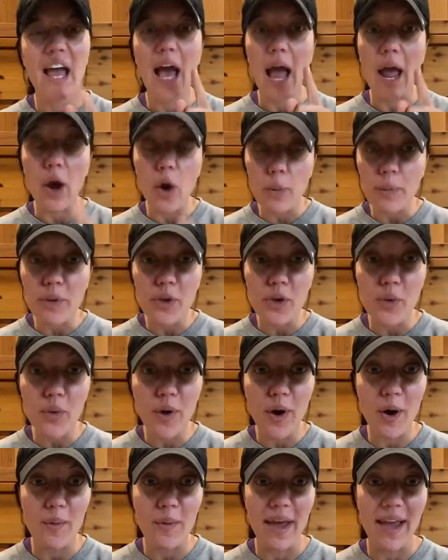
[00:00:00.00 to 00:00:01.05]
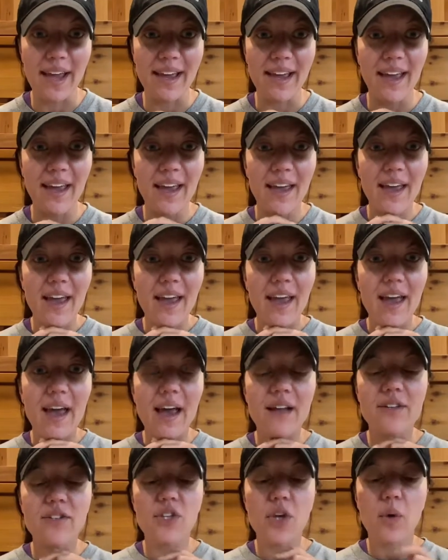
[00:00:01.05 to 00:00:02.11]
I hope you are awake.
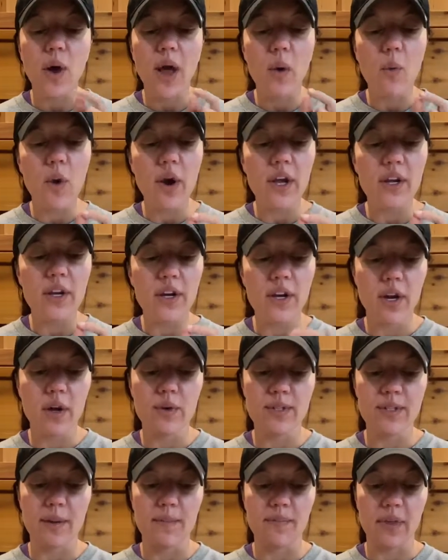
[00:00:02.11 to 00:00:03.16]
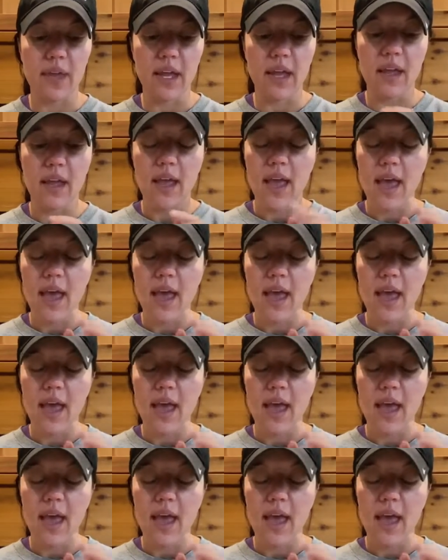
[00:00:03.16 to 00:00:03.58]
And so I want you to know something.